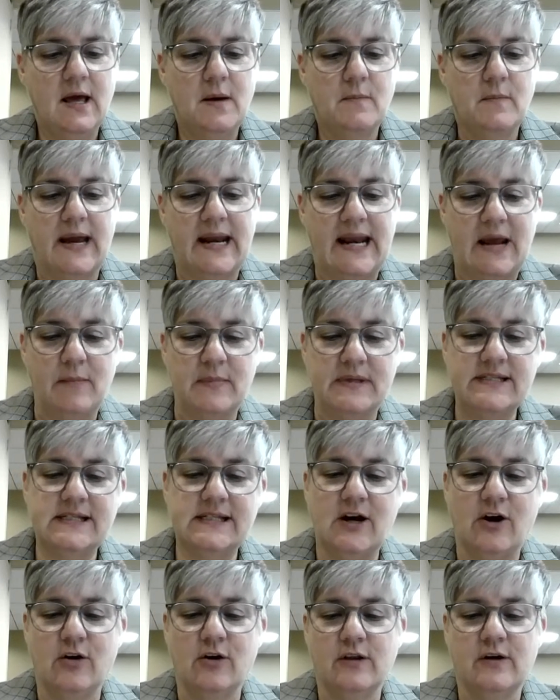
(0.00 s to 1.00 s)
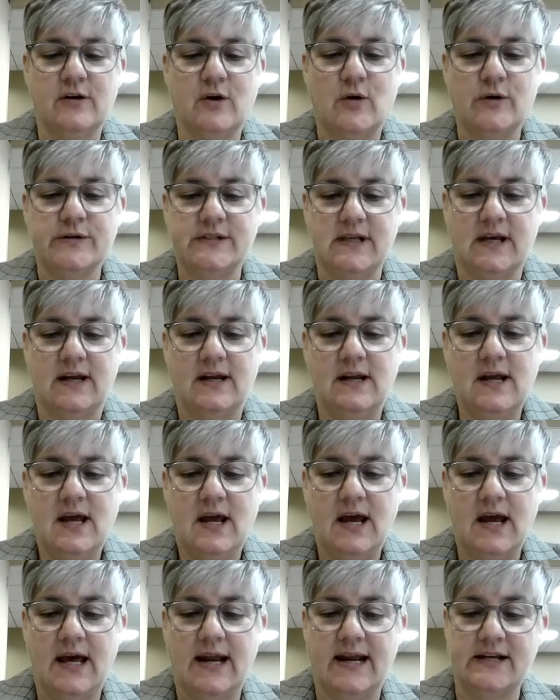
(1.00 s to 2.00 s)
my name is Carolyn Olson,
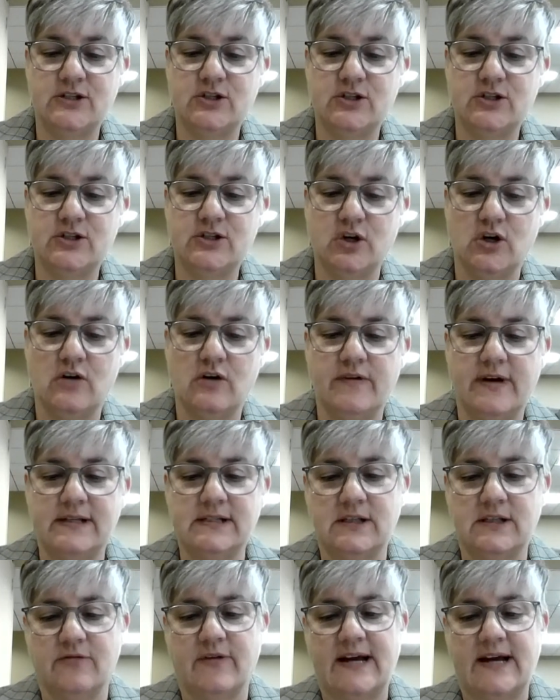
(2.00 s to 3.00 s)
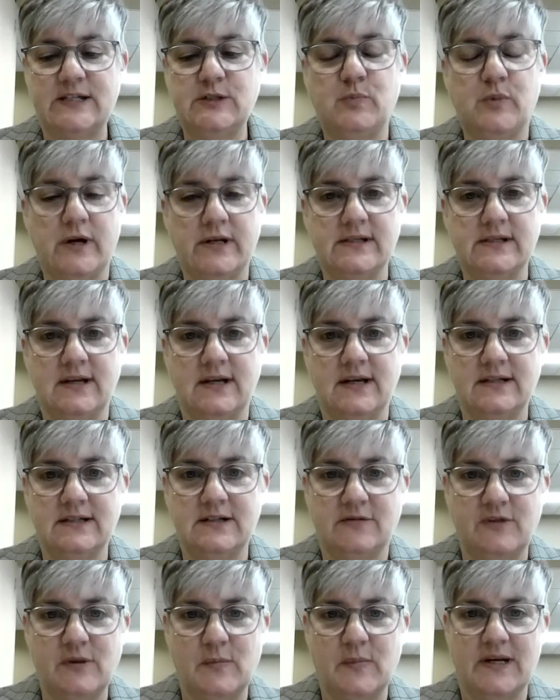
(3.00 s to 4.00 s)
and I serve as the Vice President
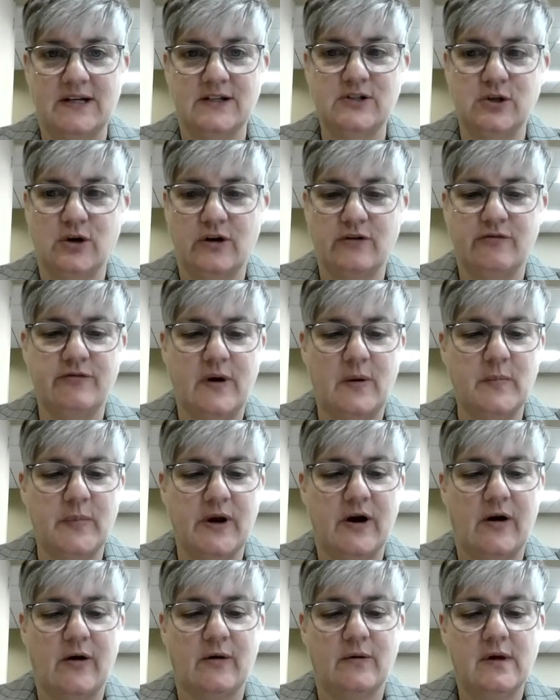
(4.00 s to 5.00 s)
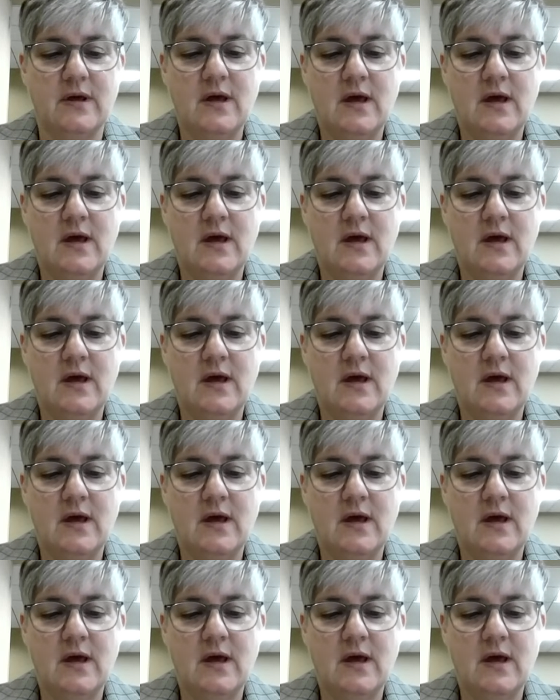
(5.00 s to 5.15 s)
of the Minnesota Farm Bureau.